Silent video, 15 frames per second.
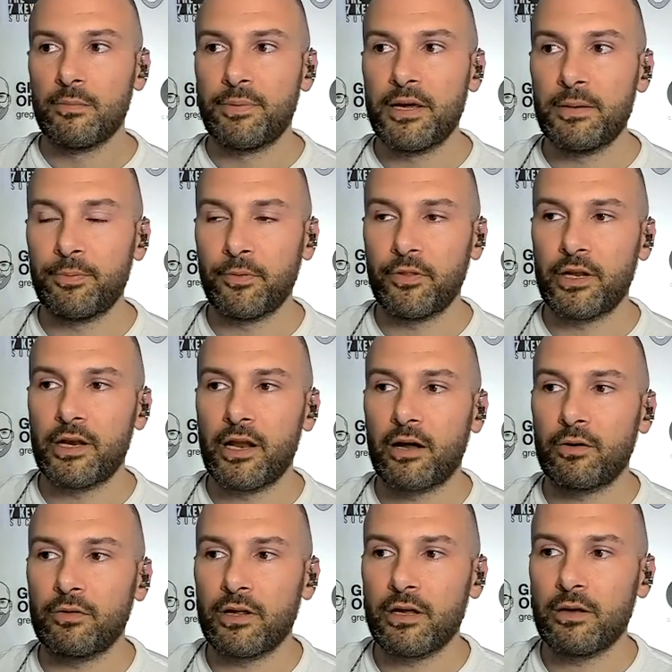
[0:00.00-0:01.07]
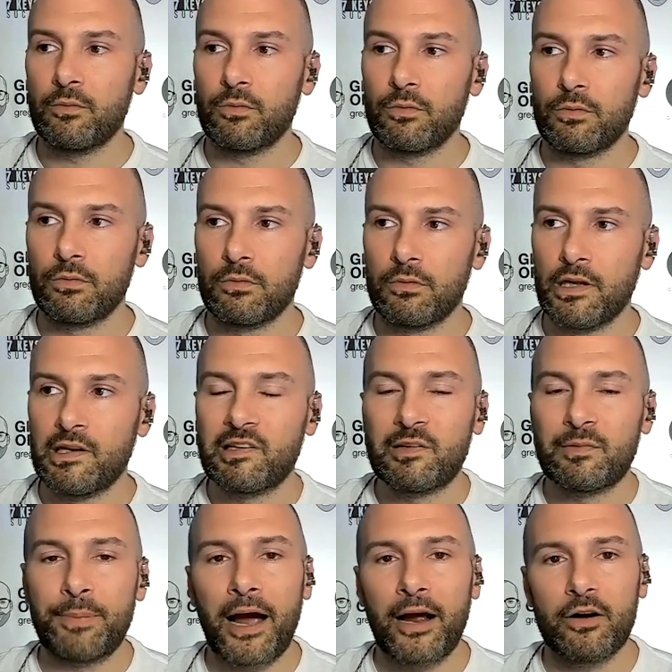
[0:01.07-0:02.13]
people that not only
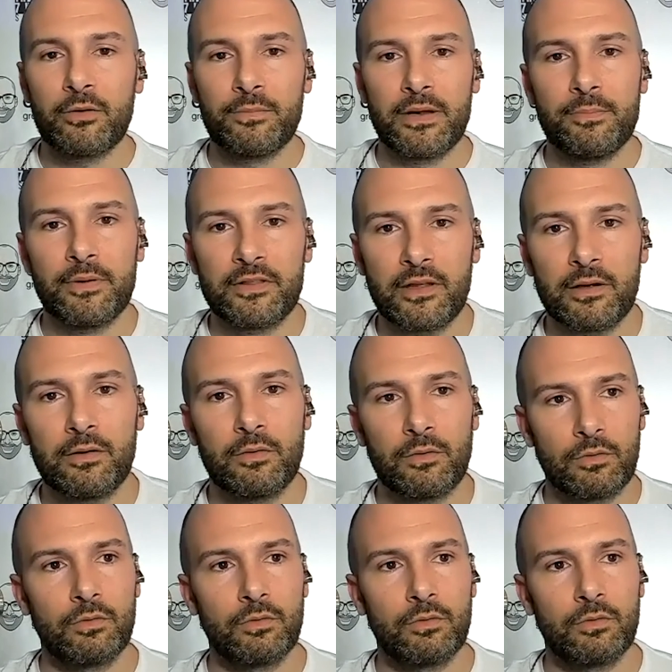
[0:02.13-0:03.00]
inspired me, but that